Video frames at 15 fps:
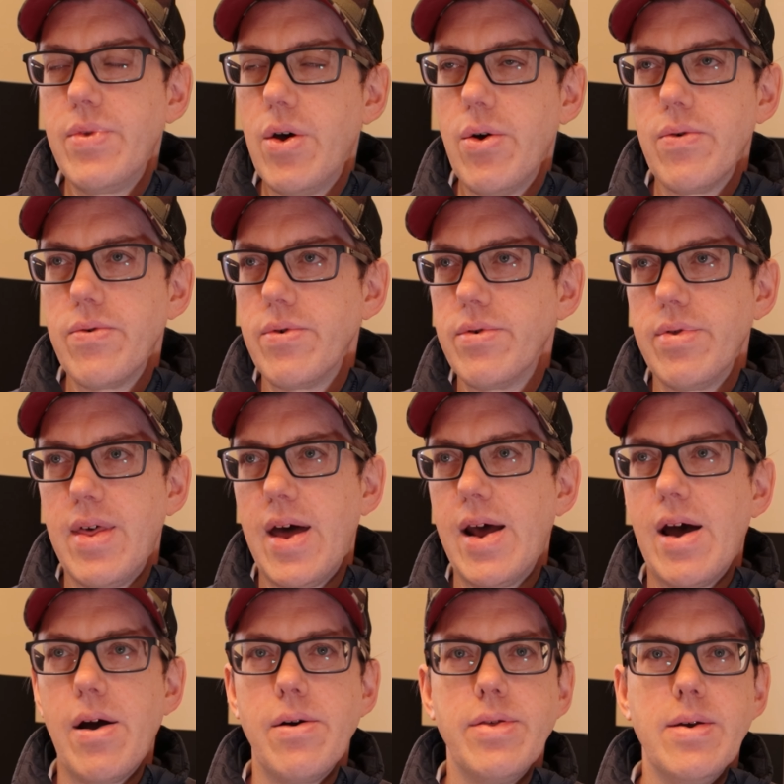over that
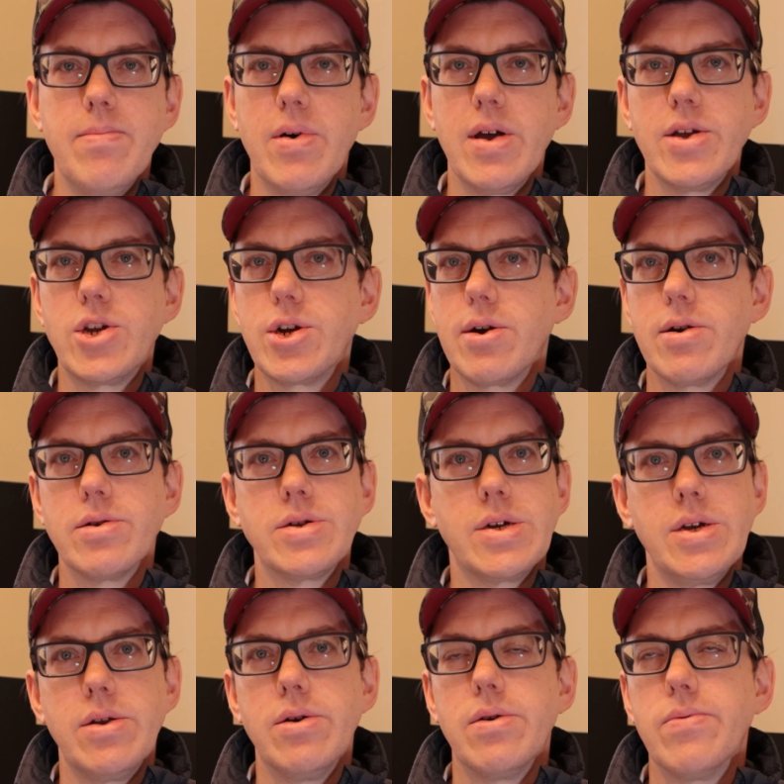hour they might charge,
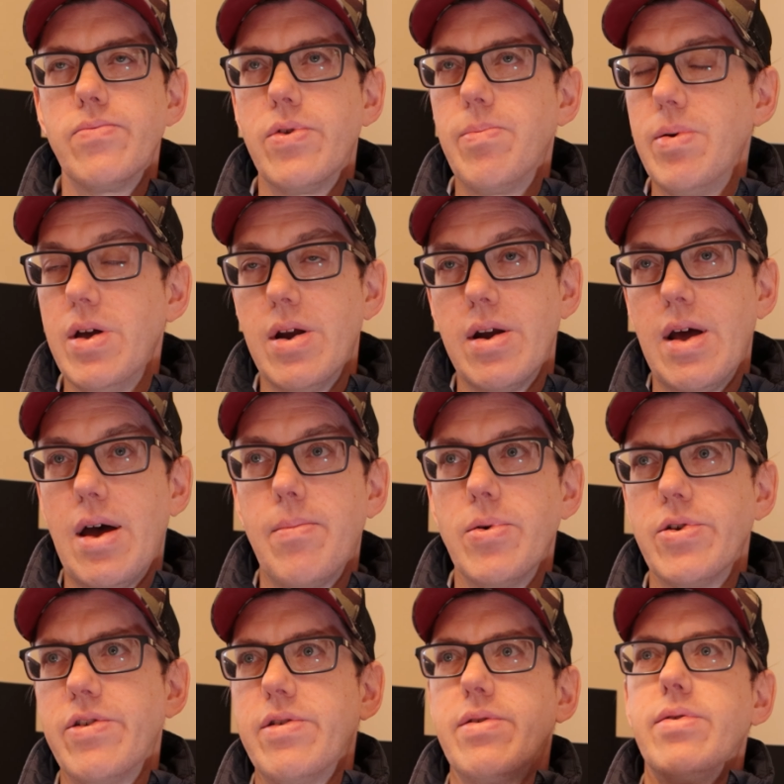depending on how
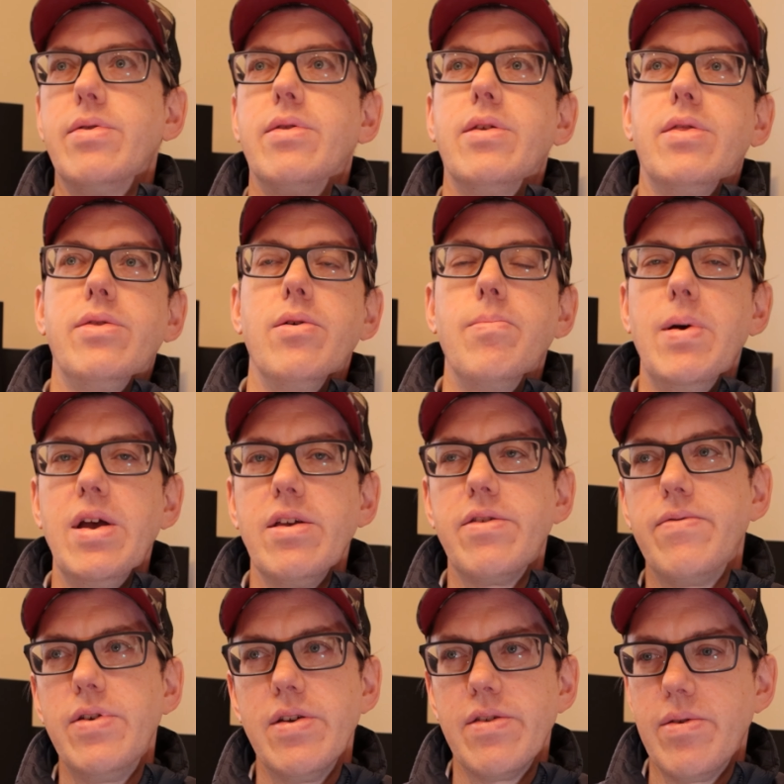much their base
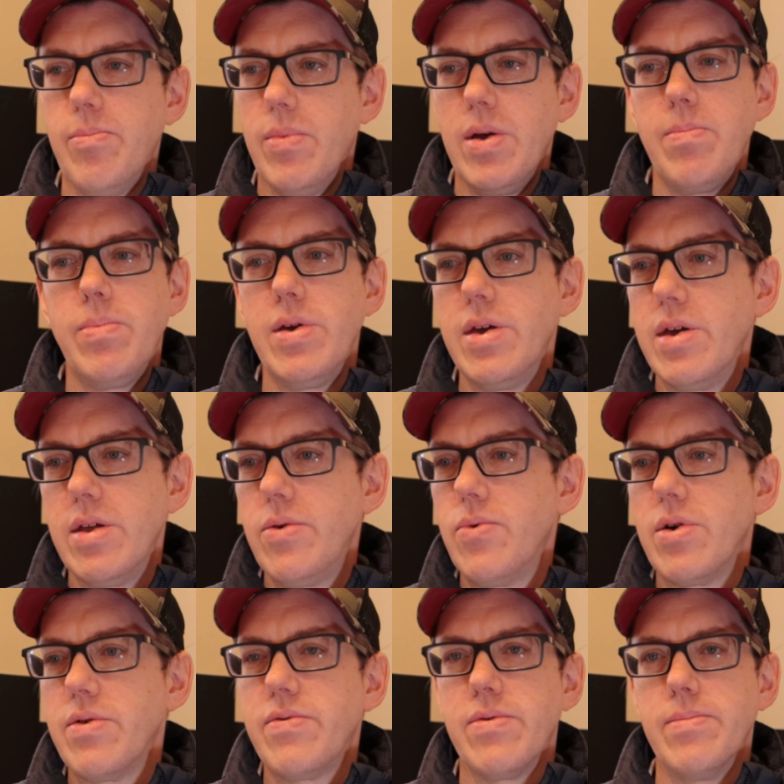fee is, it might be
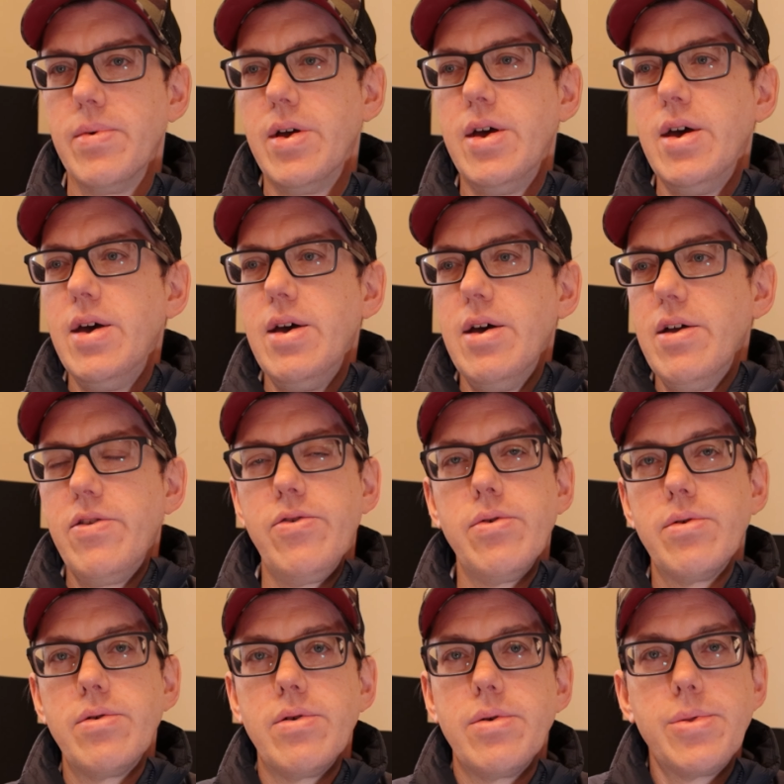anywhere from
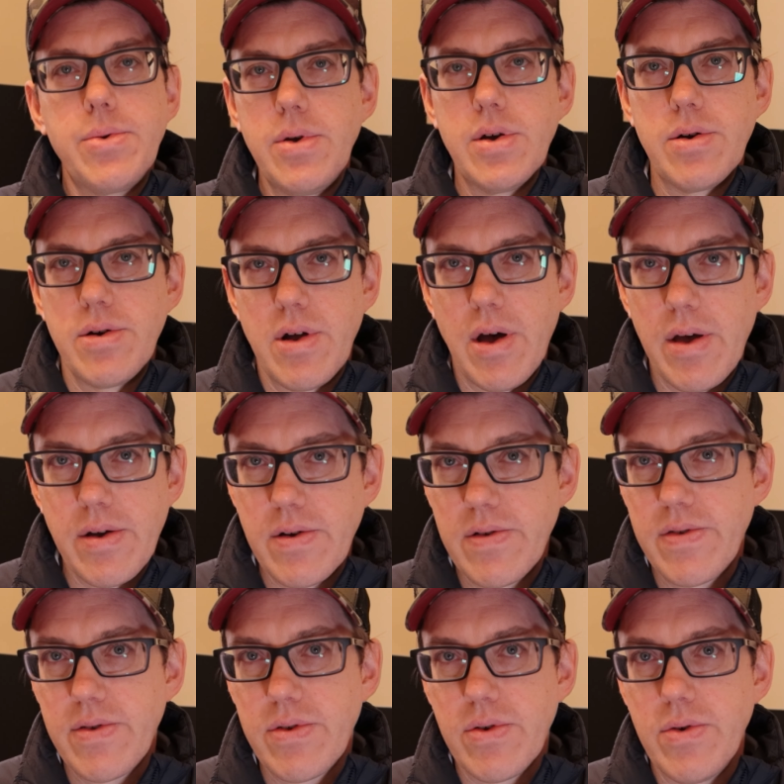$200 to
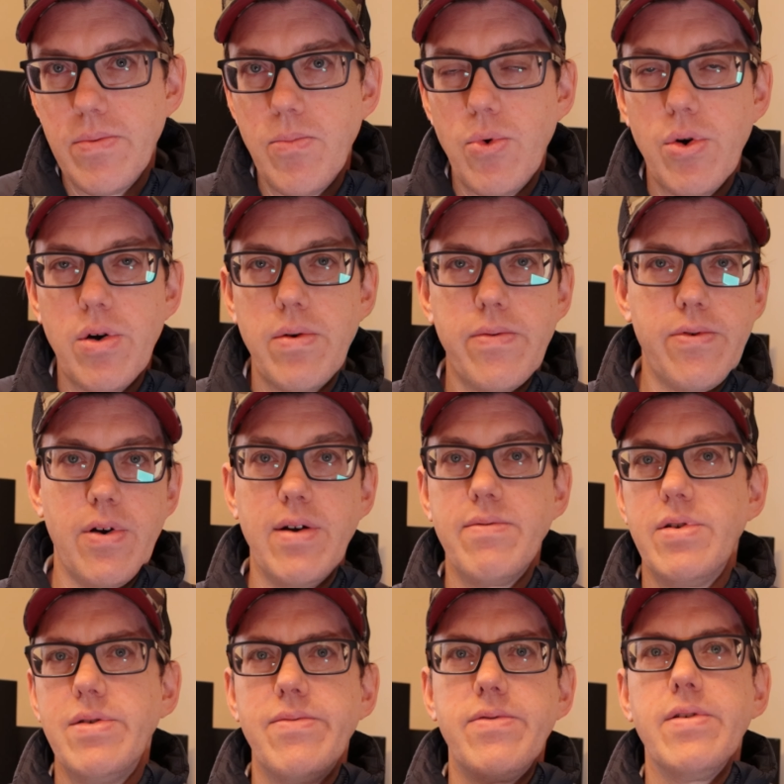$300 or more for
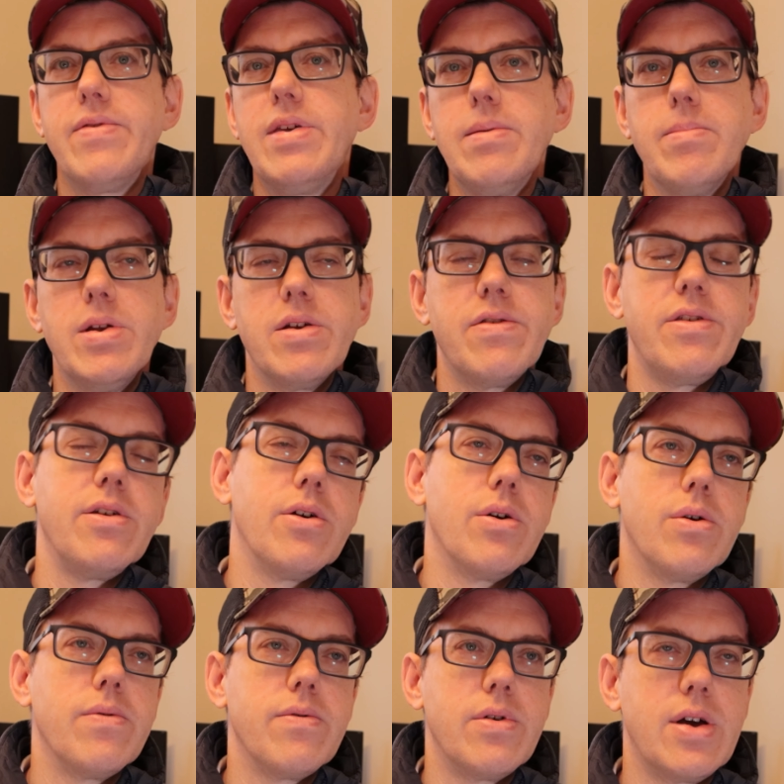every 15 minutes you
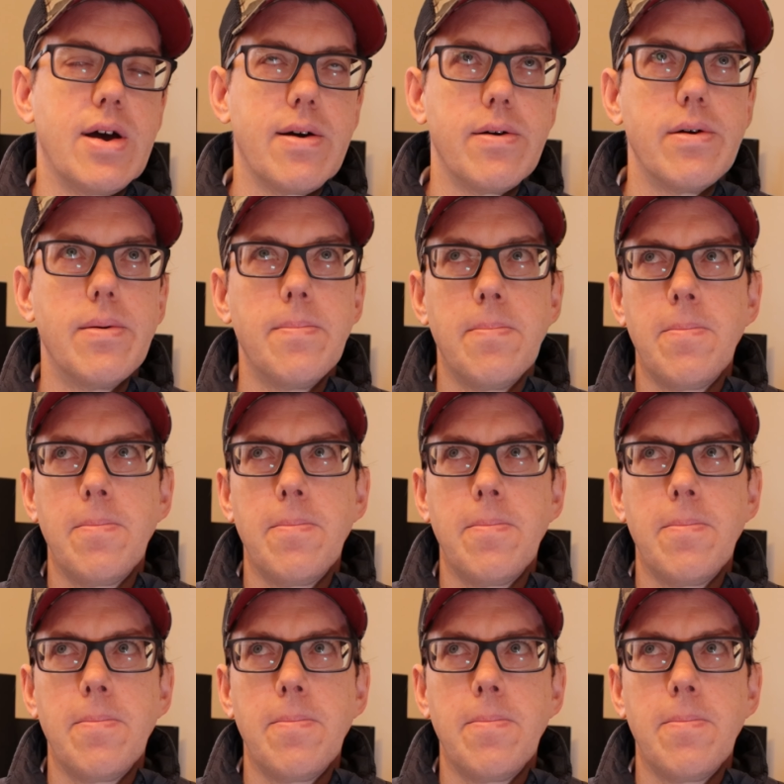go over an hour.